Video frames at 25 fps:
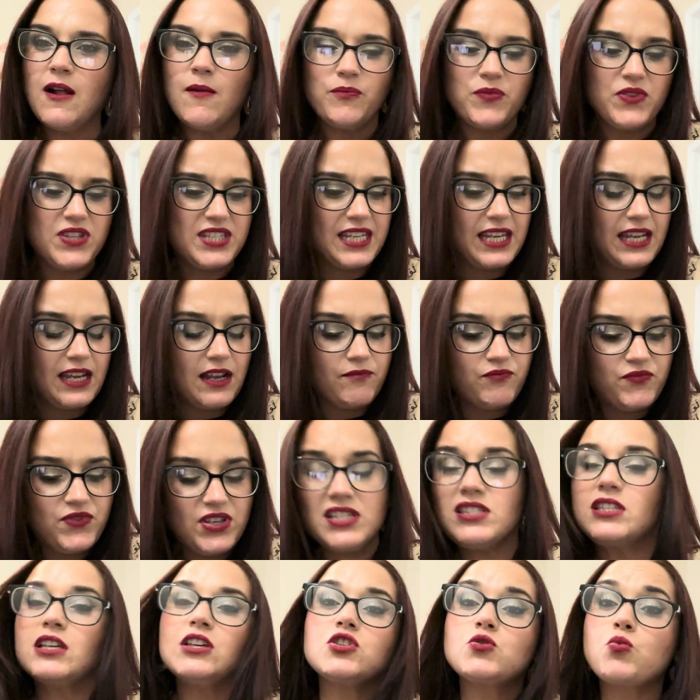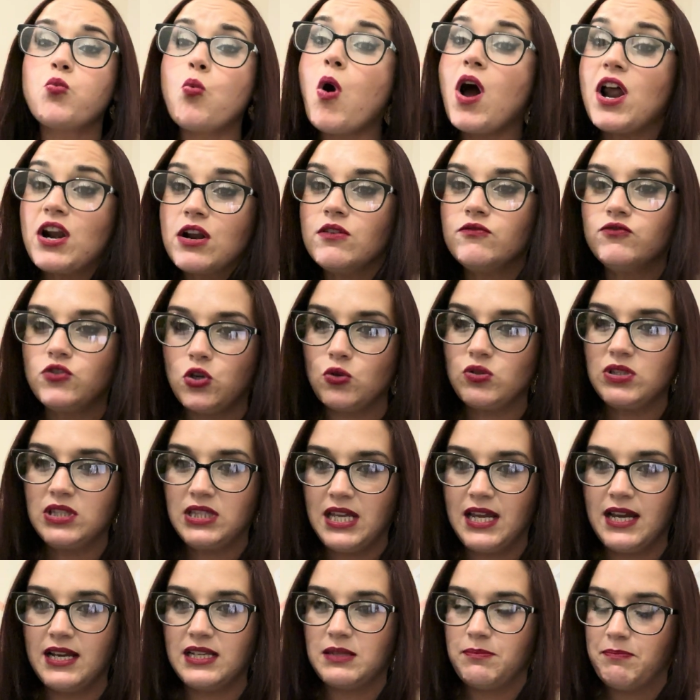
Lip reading: See, this is one of those things